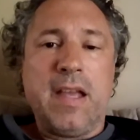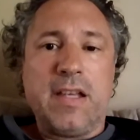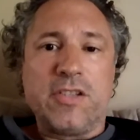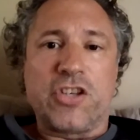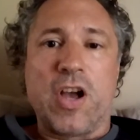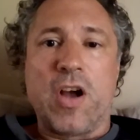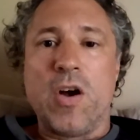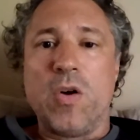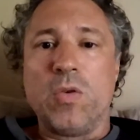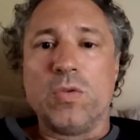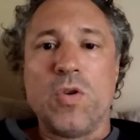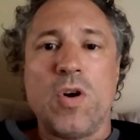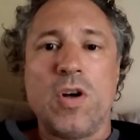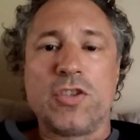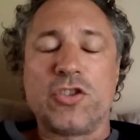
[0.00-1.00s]
So
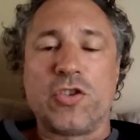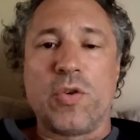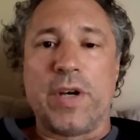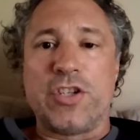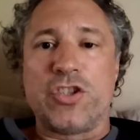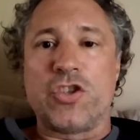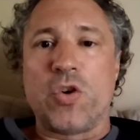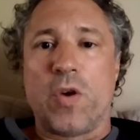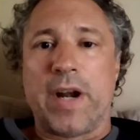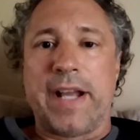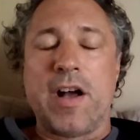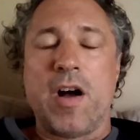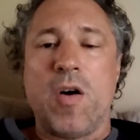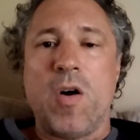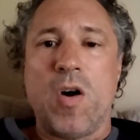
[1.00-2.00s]
long story short, I
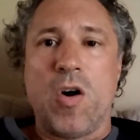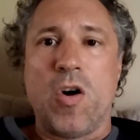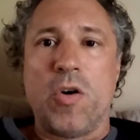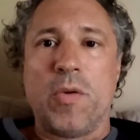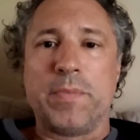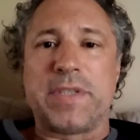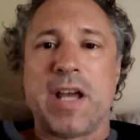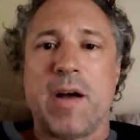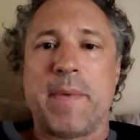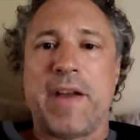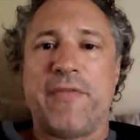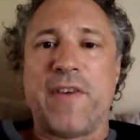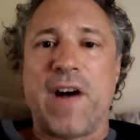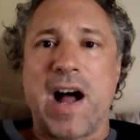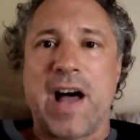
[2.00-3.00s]
go home, tell my
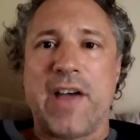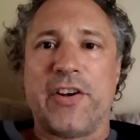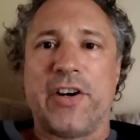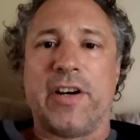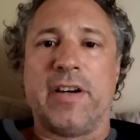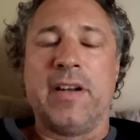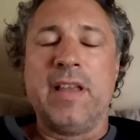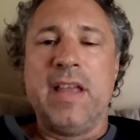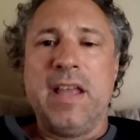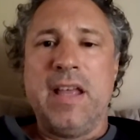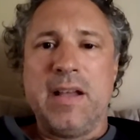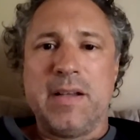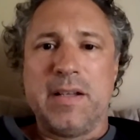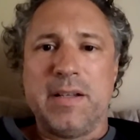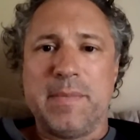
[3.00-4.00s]
father.
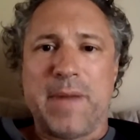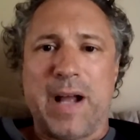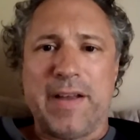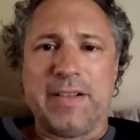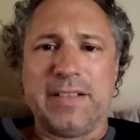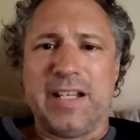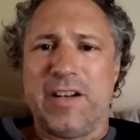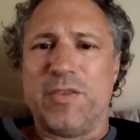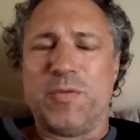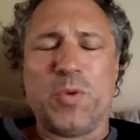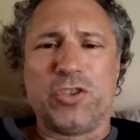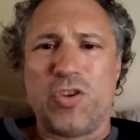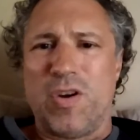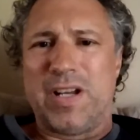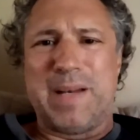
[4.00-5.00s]

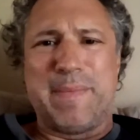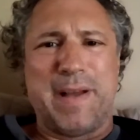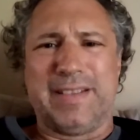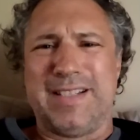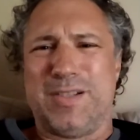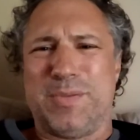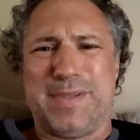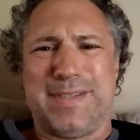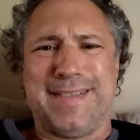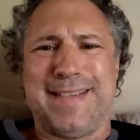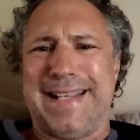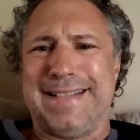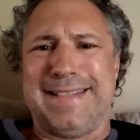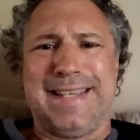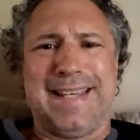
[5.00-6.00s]
We're talking about, this was
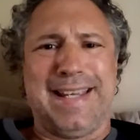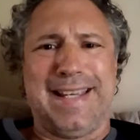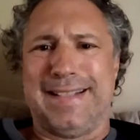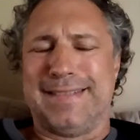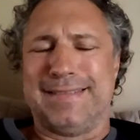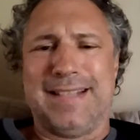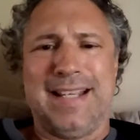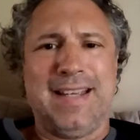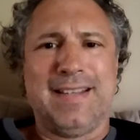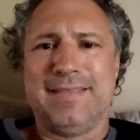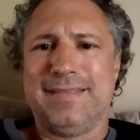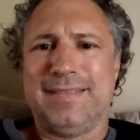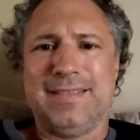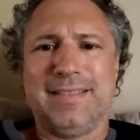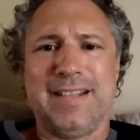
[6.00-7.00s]

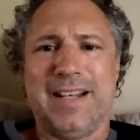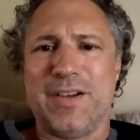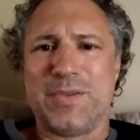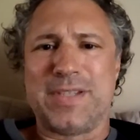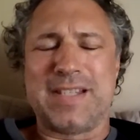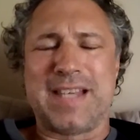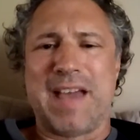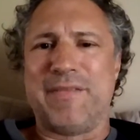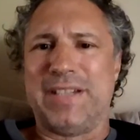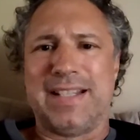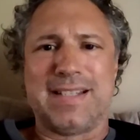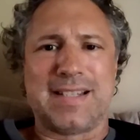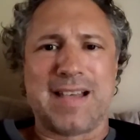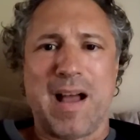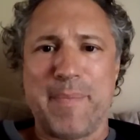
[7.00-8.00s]

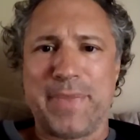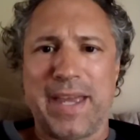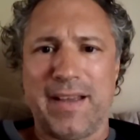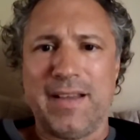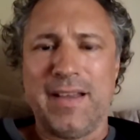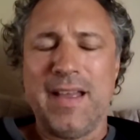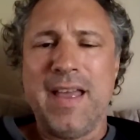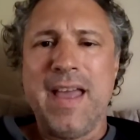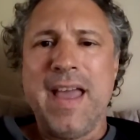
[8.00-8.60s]
1970 something.